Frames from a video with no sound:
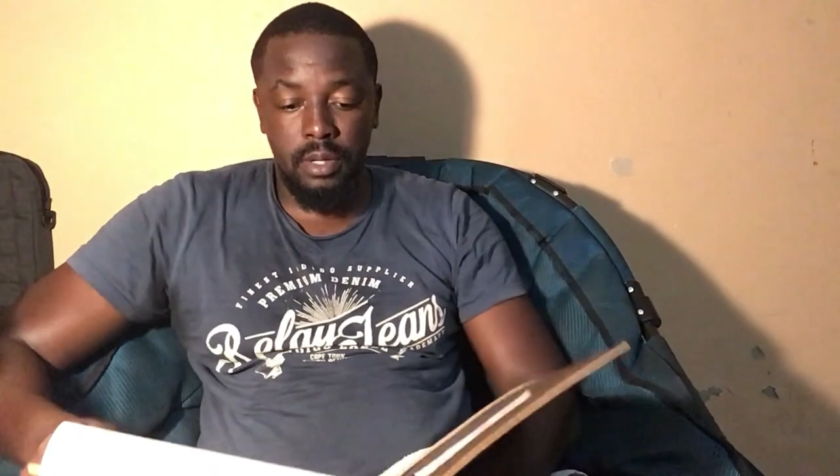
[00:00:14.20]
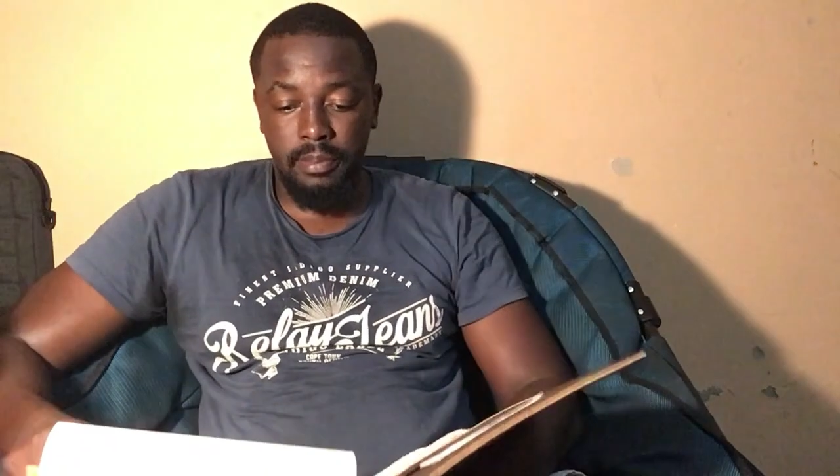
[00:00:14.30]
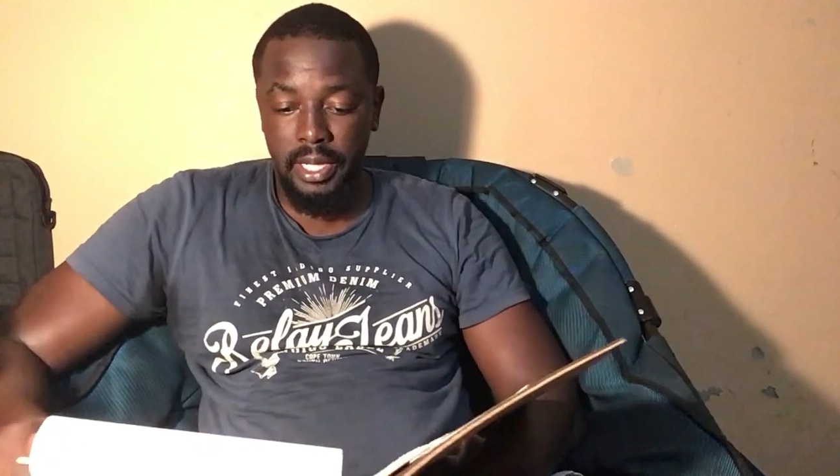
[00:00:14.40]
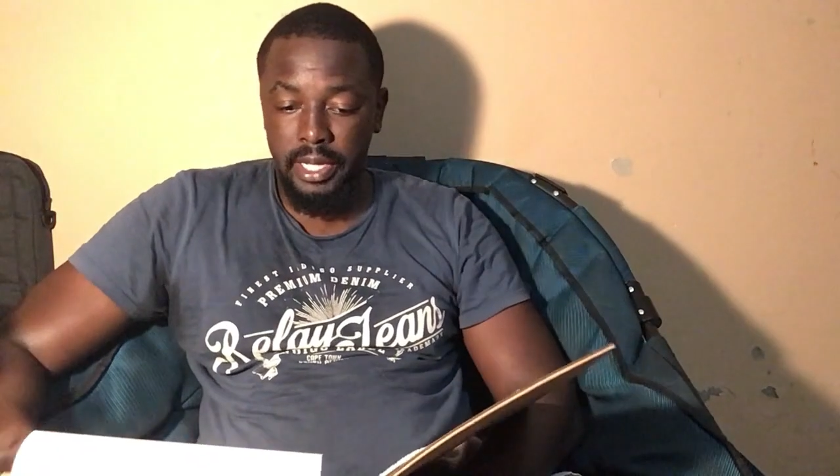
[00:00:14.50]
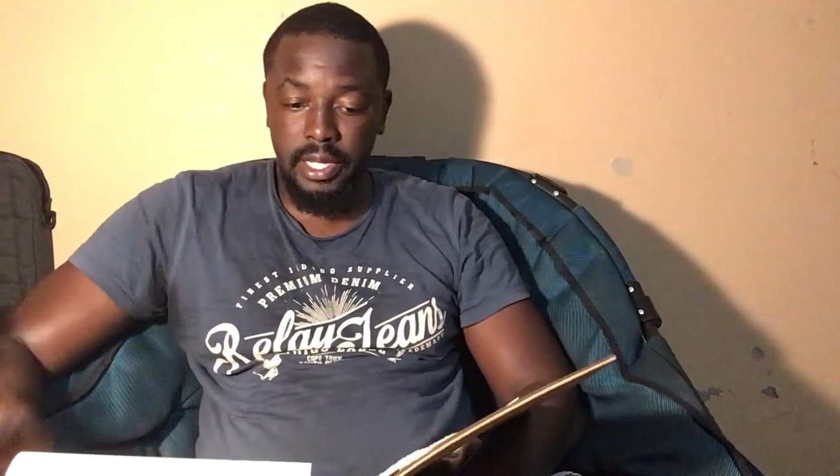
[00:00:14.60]

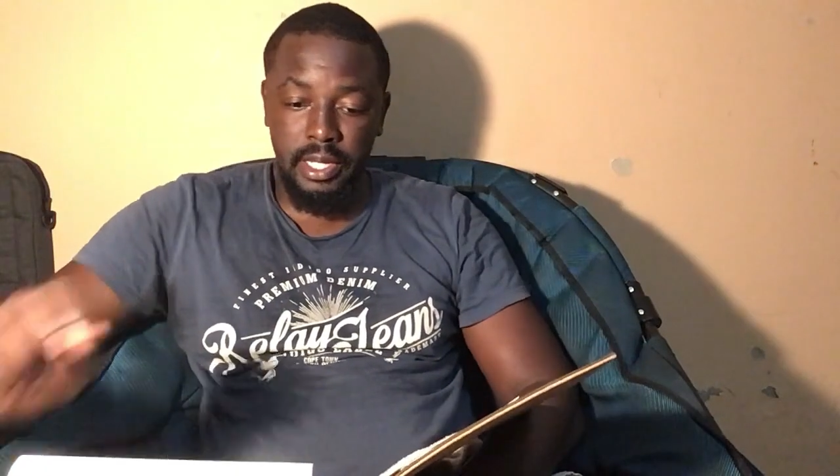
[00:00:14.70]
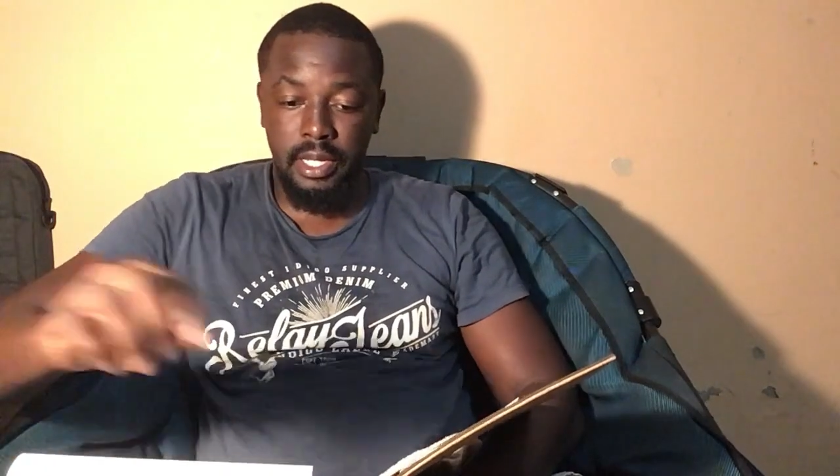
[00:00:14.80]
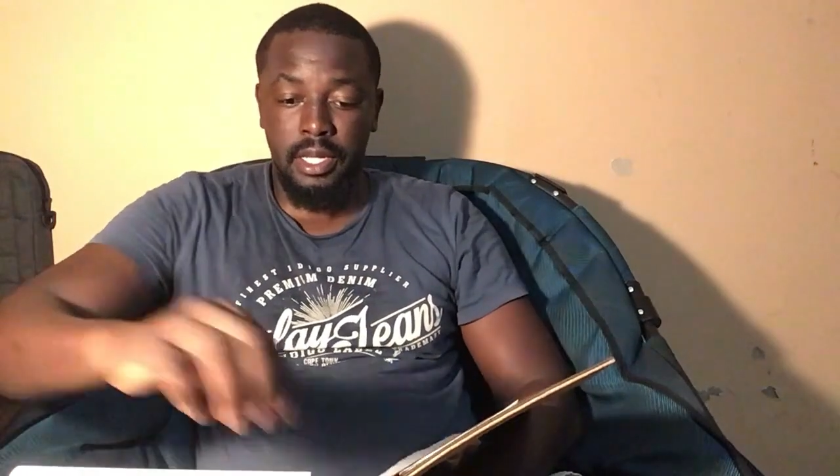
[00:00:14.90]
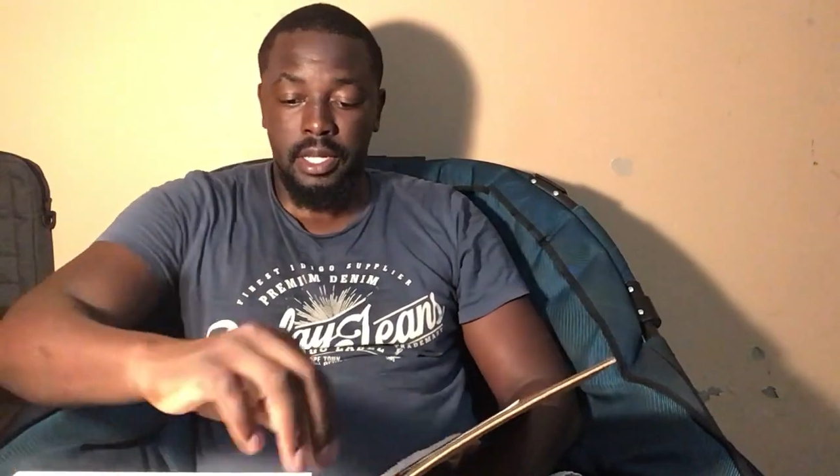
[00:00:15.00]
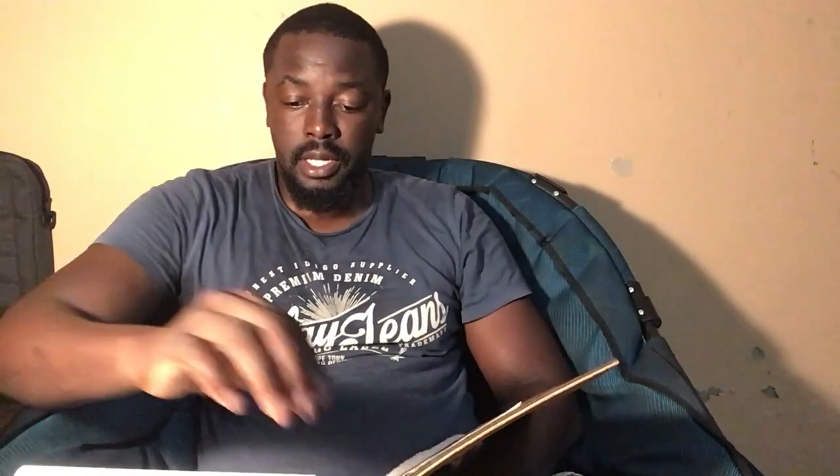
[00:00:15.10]
Welcome back
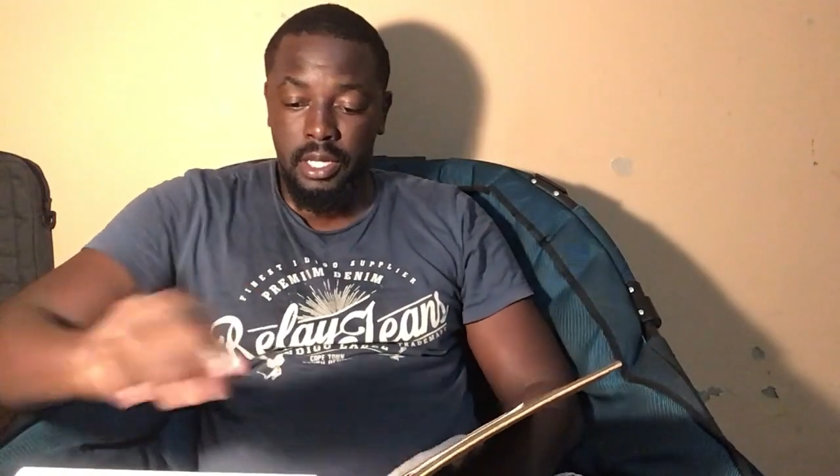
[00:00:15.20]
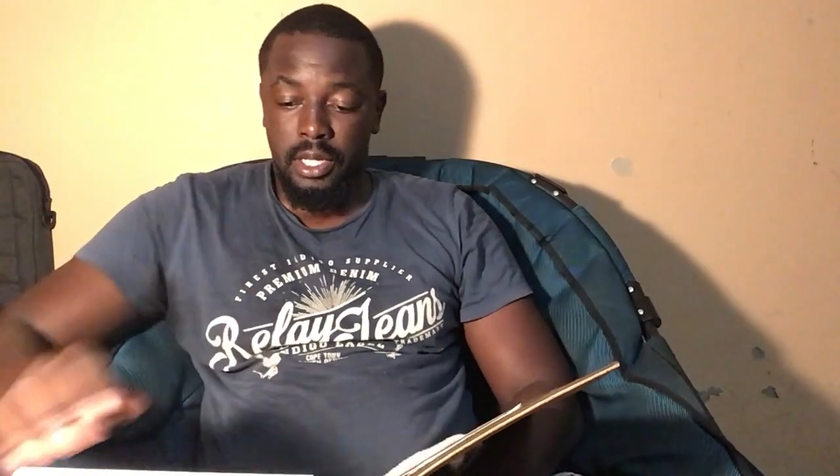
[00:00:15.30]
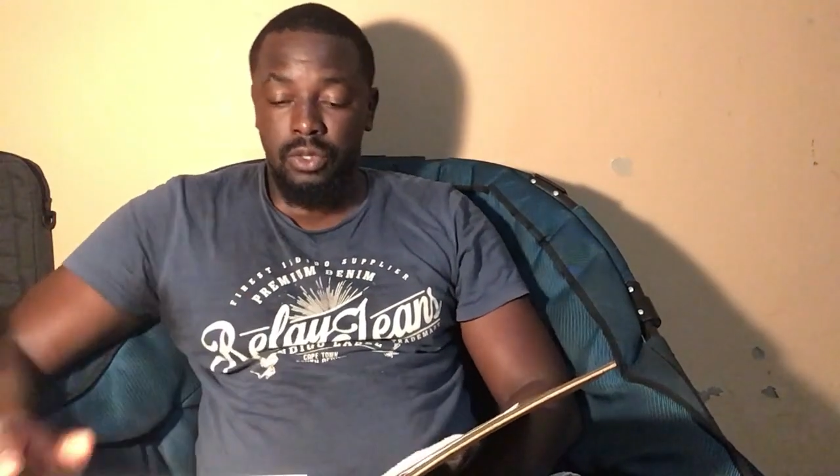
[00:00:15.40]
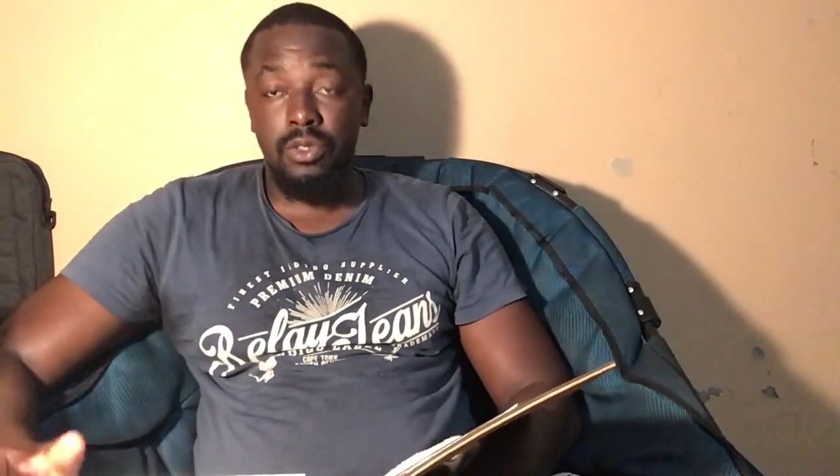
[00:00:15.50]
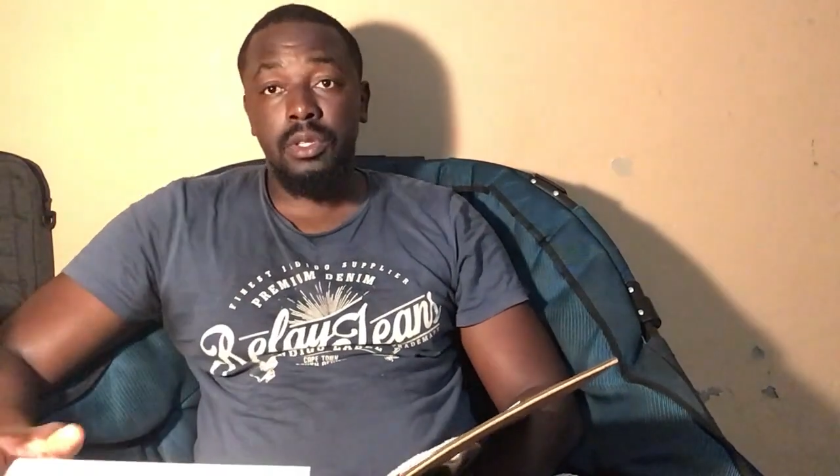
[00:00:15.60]

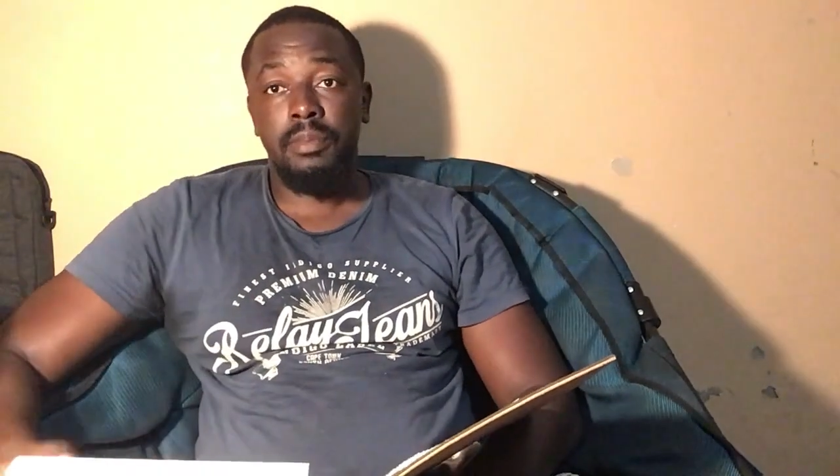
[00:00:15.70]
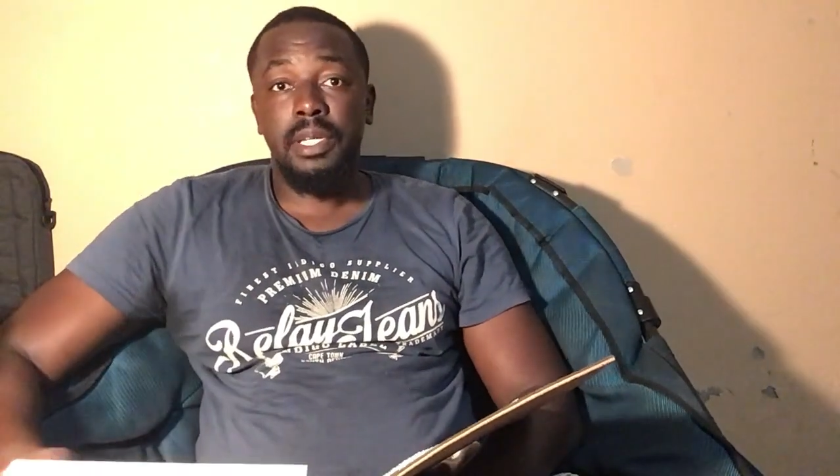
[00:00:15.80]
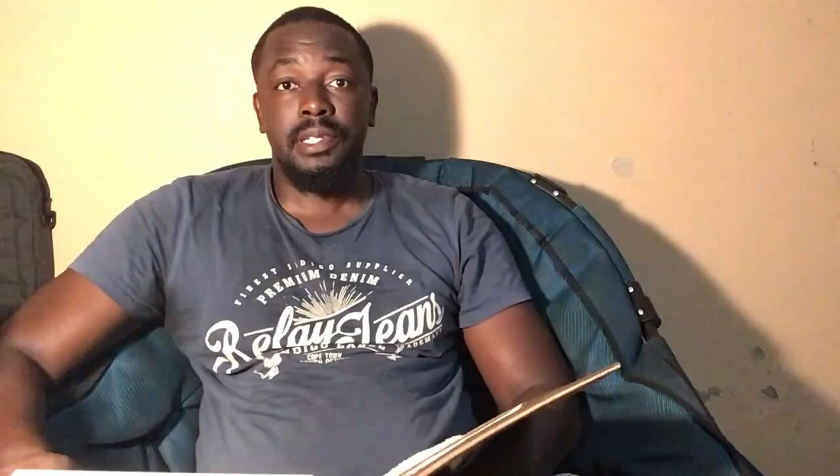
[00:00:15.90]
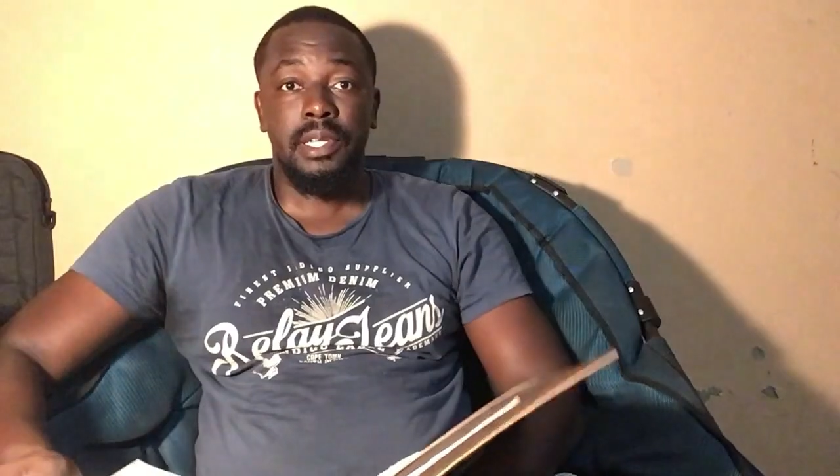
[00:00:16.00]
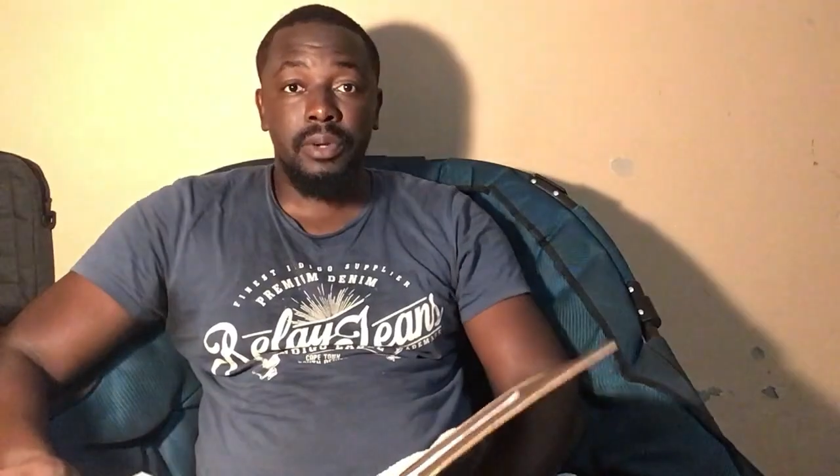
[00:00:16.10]
to the
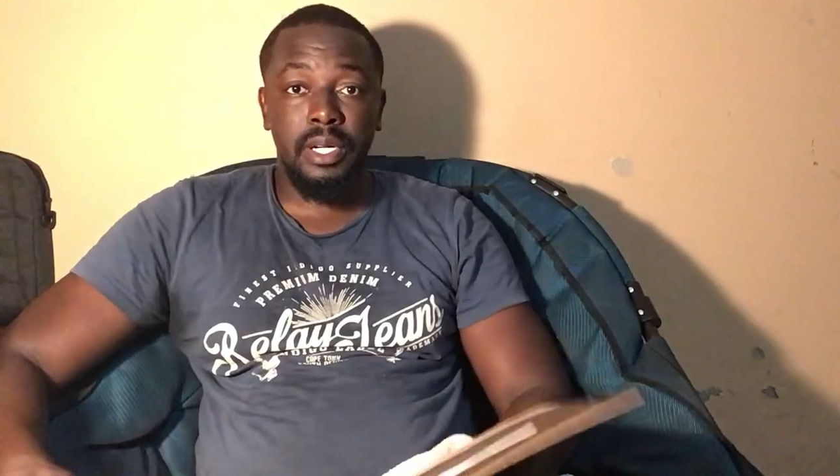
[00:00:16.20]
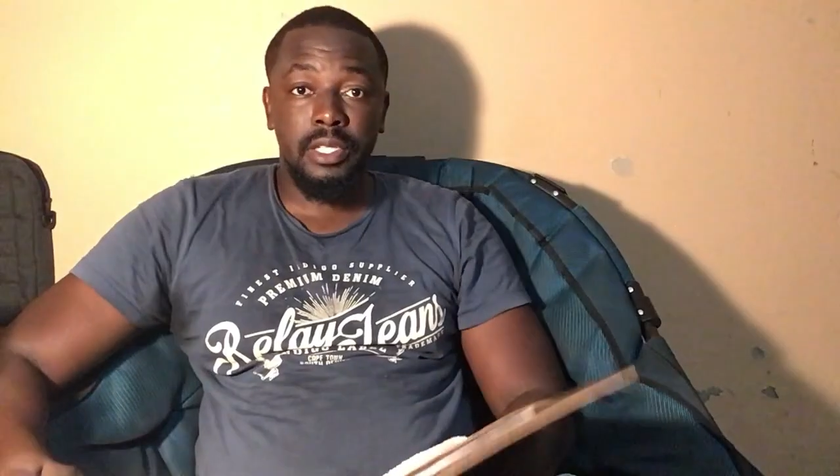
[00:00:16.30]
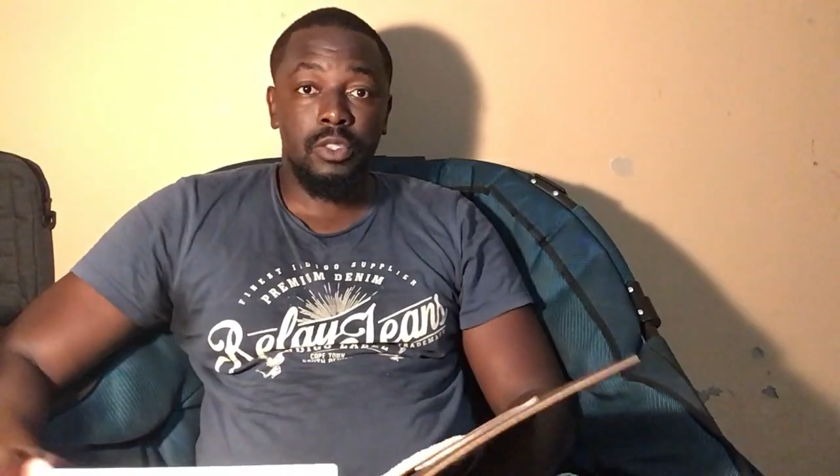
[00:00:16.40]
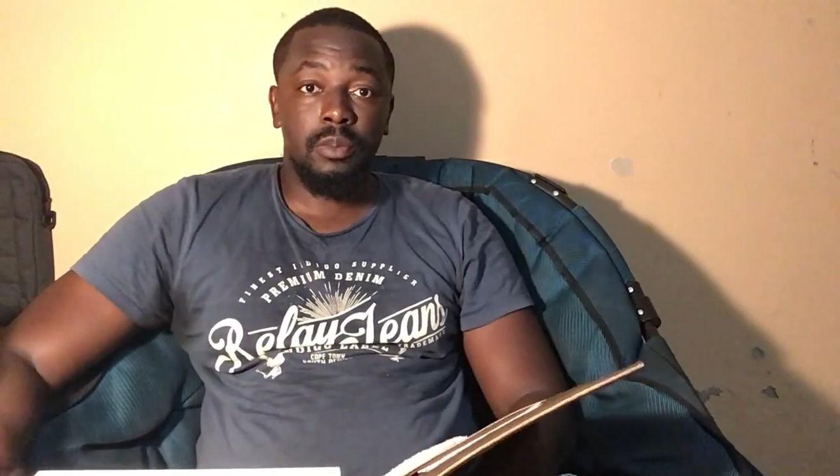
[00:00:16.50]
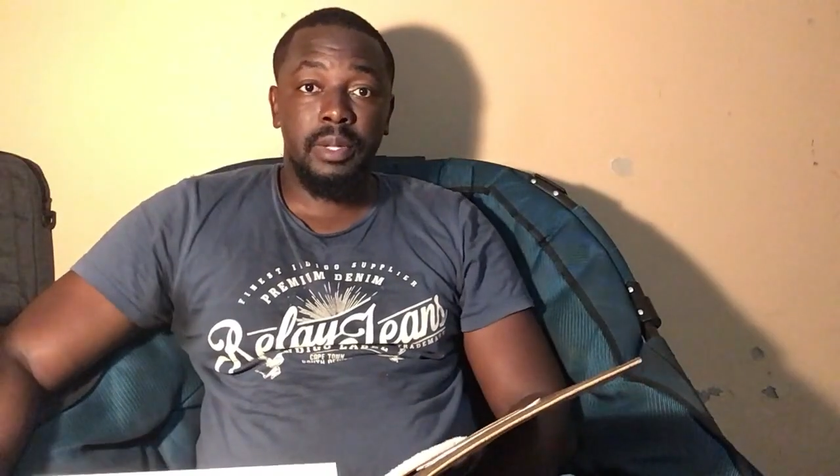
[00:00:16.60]
biggest agricultural